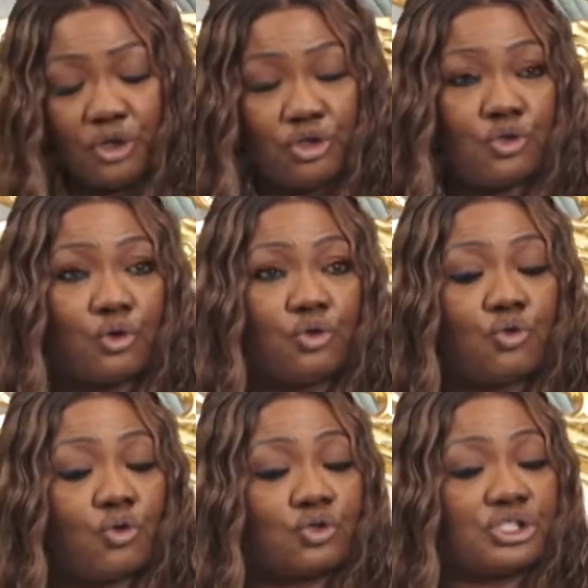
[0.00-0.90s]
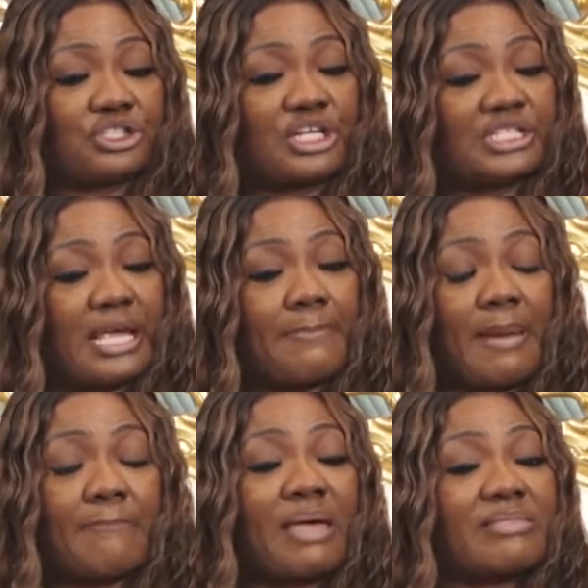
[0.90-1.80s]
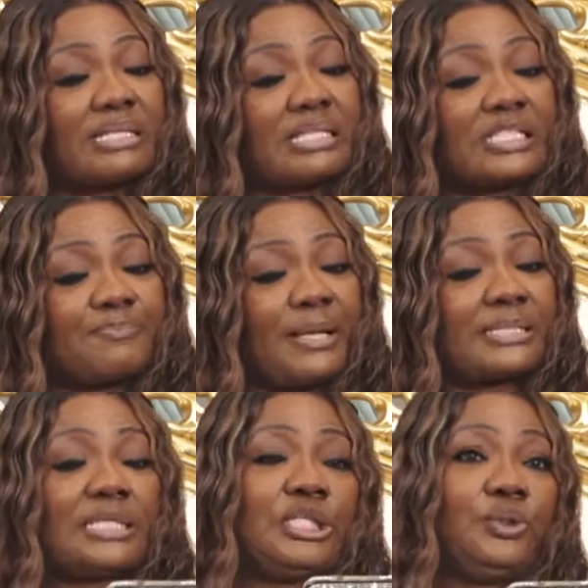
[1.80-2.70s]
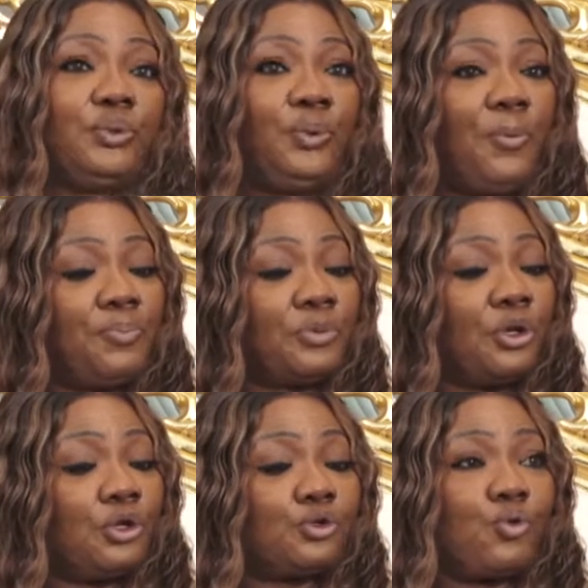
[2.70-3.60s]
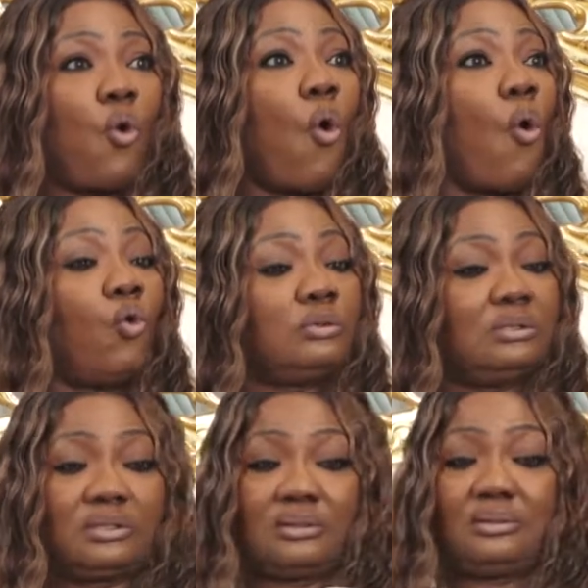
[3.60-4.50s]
You know, you go to church and my mother is expecting you to hold